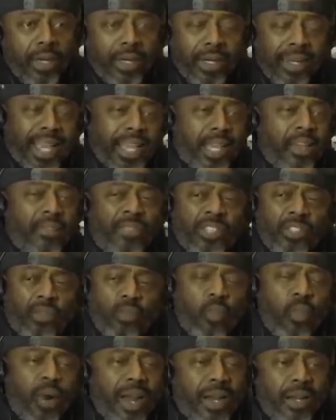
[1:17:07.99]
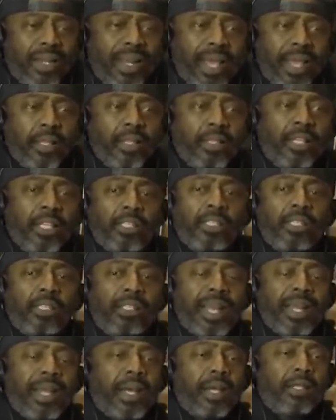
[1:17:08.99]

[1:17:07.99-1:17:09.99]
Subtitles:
Like, if it's one, like, this is like,